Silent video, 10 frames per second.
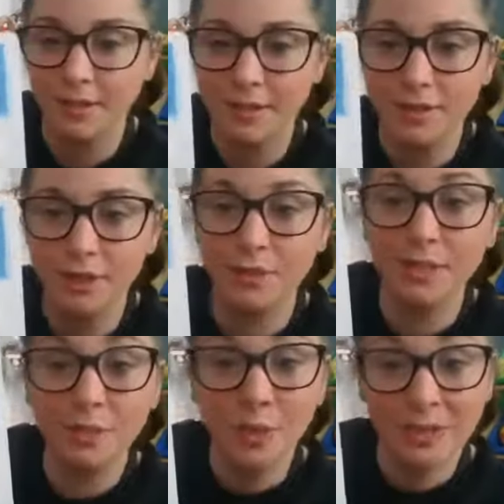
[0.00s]
She was
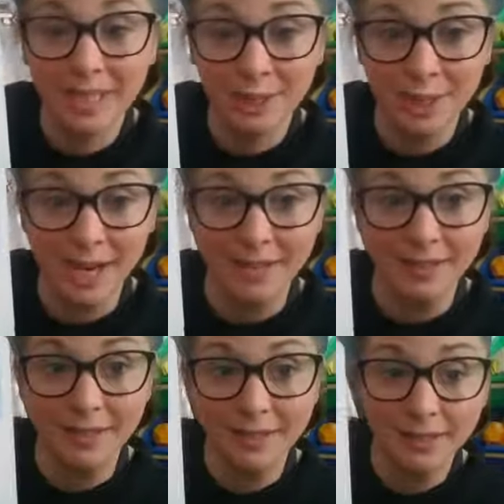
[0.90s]
a musician.
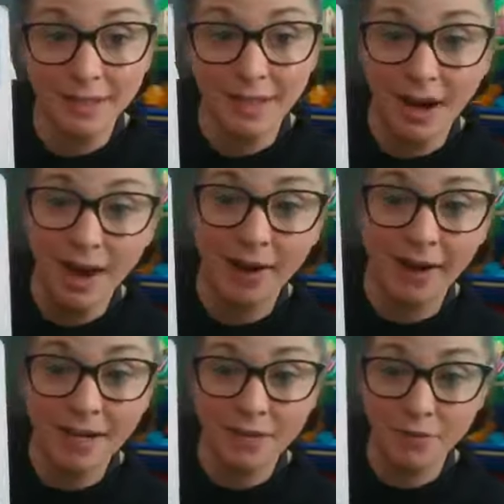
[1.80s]
Are
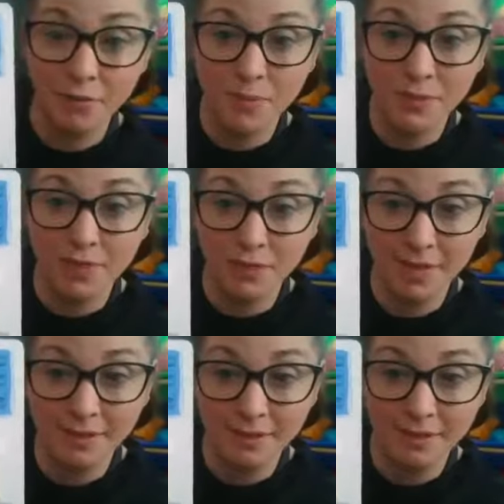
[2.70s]
any of you a
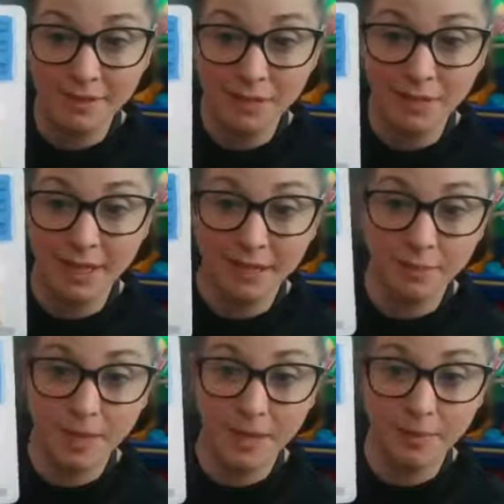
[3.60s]
musician? Do you like to
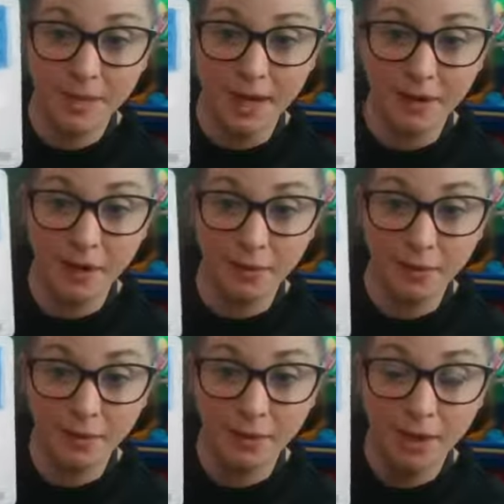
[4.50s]
play the piano?
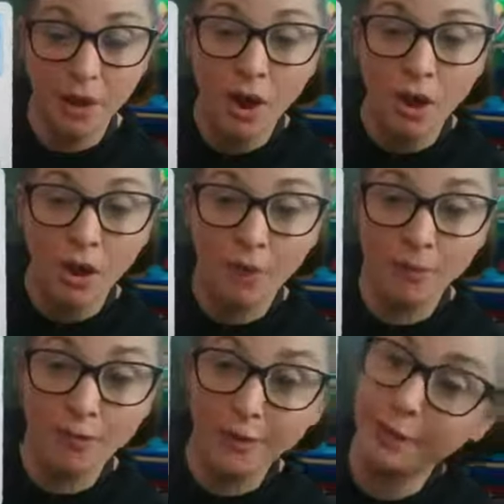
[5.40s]

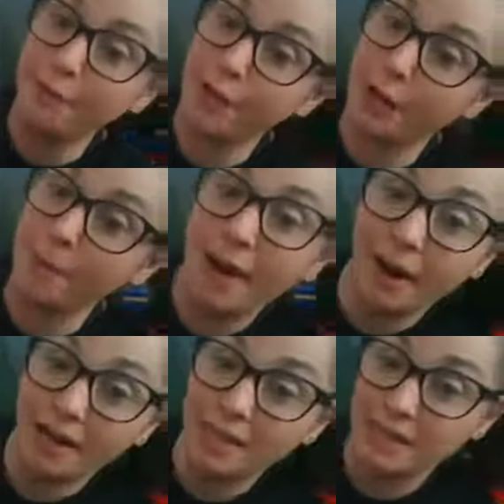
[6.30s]
Hopefully for your
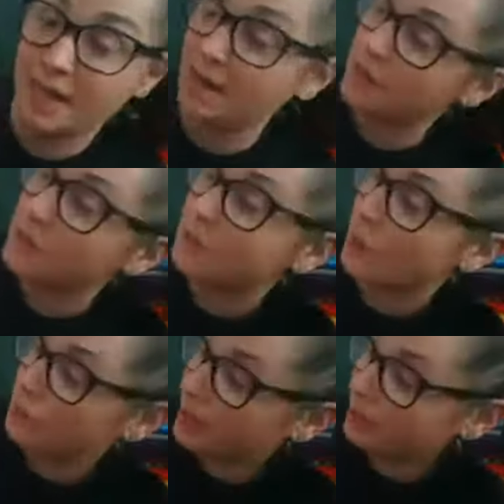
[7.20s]
parents' sake, you
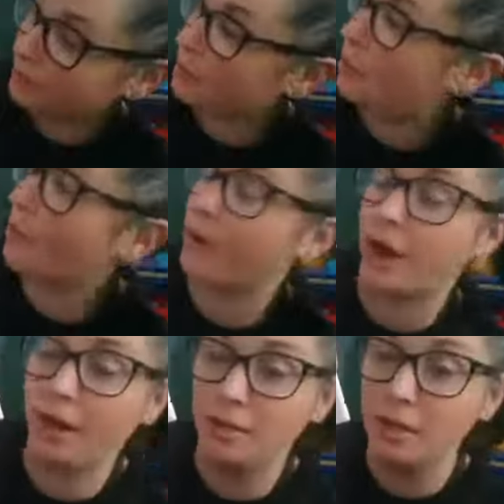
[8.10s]
don't play the
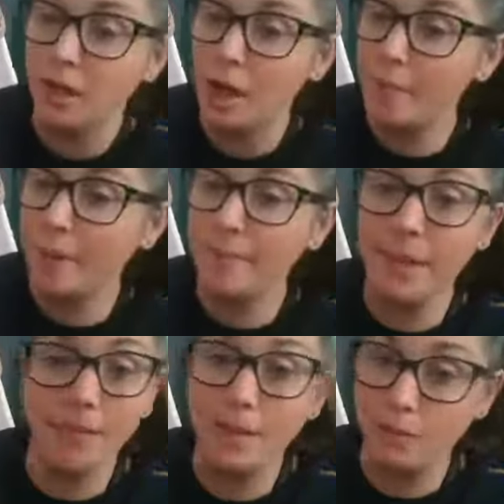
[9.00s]
recorder, but
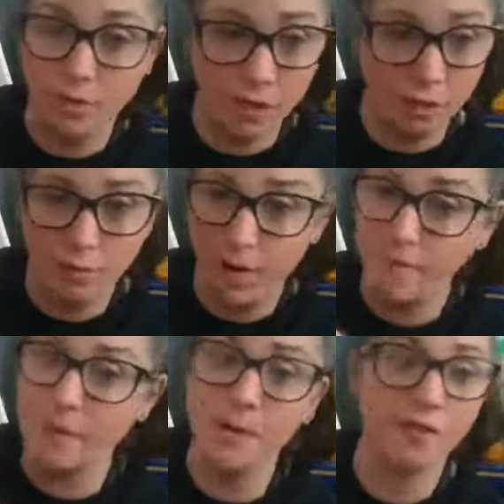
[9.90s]
maybe you do, and
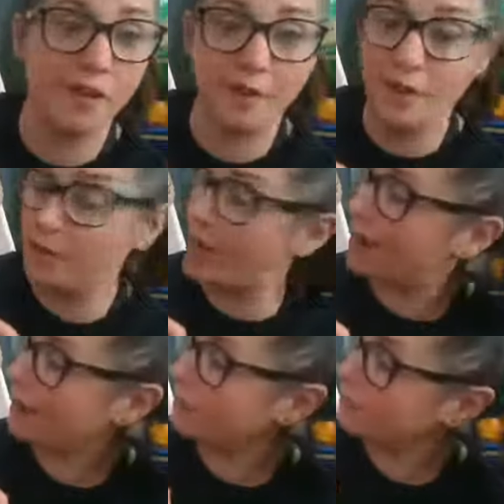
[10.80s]
maybe you're very good at
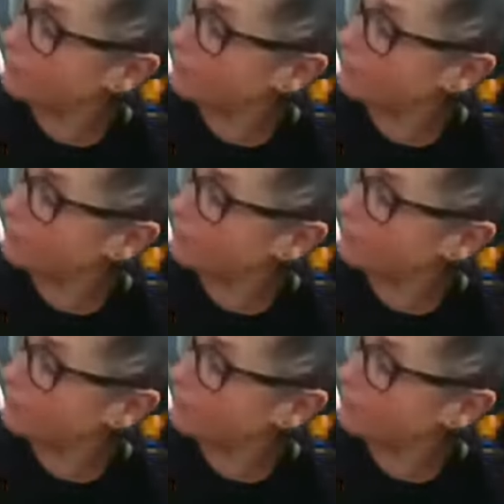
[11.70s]
it.